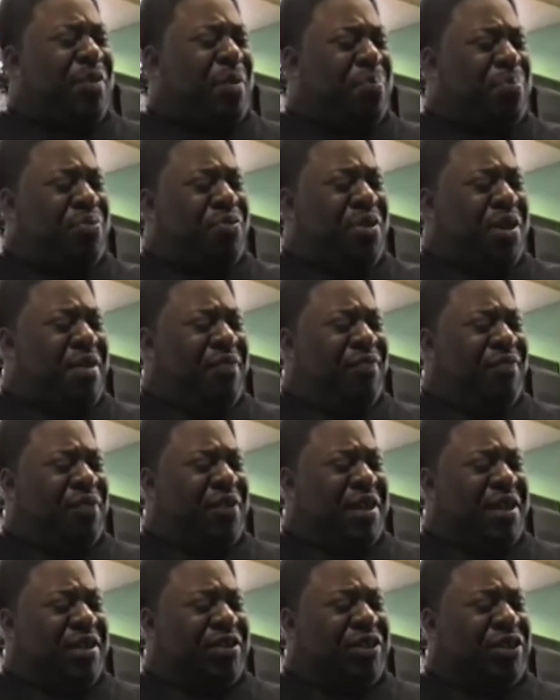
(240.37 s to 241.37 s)
the
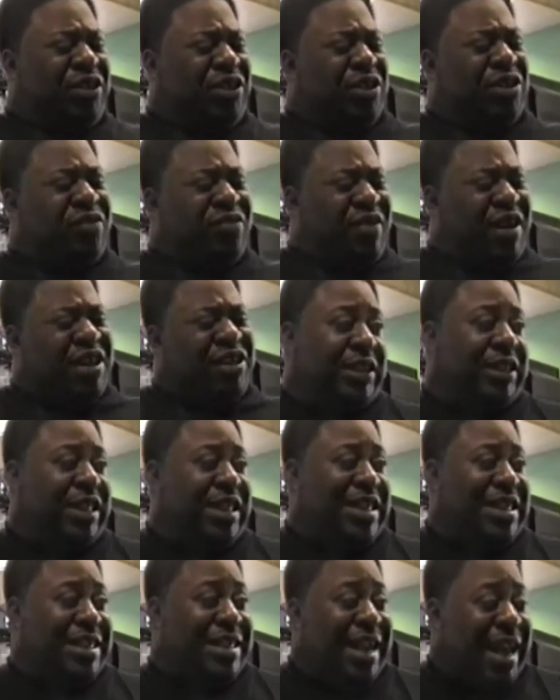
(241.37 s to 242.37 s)
previous generation.
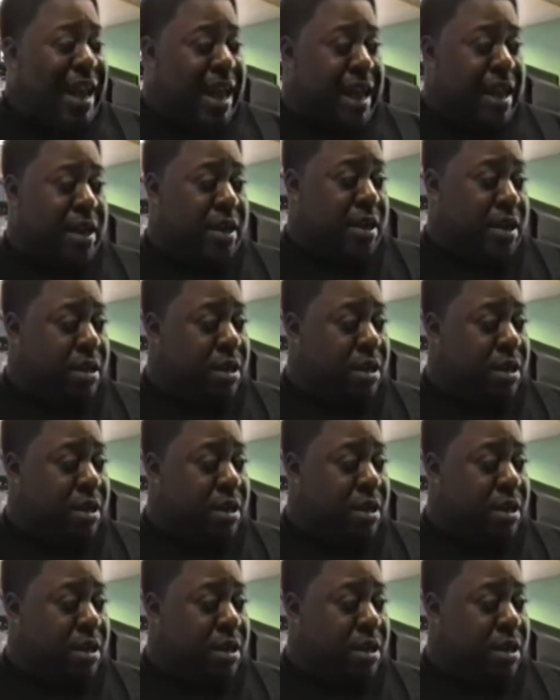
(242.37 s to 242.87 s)
Today,